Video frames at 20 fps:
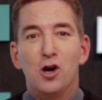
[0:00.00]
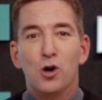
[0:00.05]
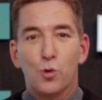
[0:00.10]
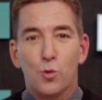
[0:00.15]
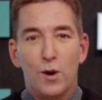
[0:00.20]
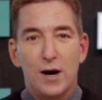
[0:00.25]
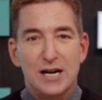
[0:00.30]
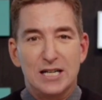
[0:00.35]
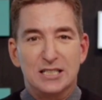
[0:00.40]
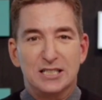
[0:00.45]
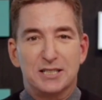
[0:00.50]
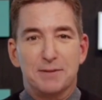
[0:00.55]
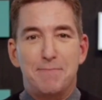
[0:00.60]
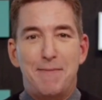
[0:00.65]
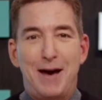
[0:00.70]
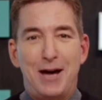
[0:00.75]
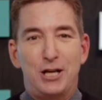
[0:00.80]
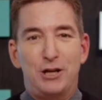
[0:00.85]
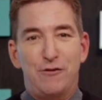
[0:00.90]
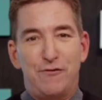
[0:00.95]
was
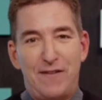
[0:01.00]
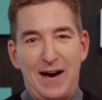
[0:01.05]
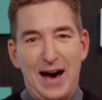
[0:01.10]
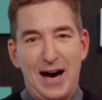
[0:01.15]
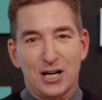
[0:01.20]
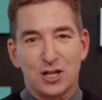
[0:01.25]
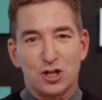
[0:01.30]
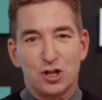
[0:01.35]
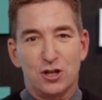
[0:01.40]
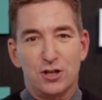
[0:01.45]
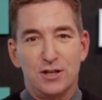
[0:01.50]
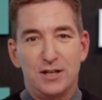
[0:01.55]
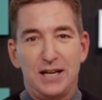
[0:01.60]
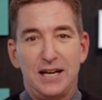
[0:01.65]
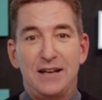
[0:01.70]
manufactured